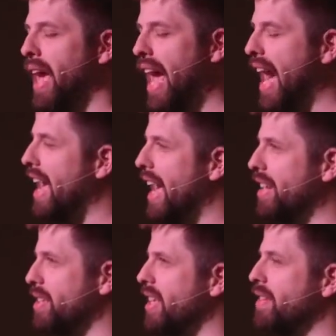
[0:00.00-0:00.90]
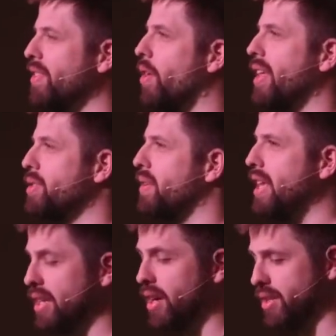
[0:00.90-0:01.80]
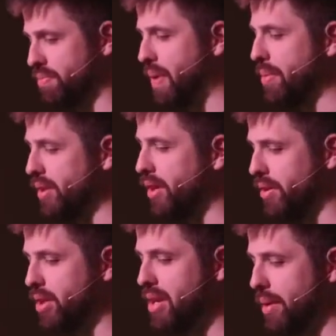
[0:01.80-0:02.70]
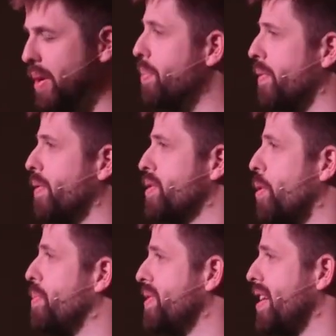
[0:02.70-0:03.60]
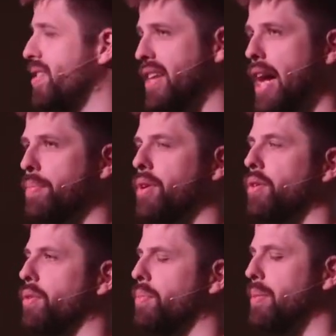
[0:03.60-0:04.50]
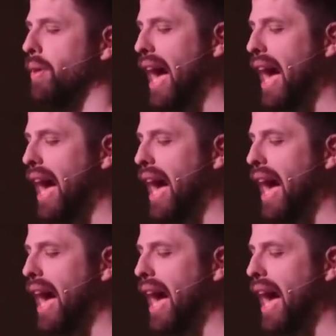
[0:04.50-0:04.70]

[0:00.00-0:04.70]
And even though it does probably literally mean a people for his own possession, not a peculiar people,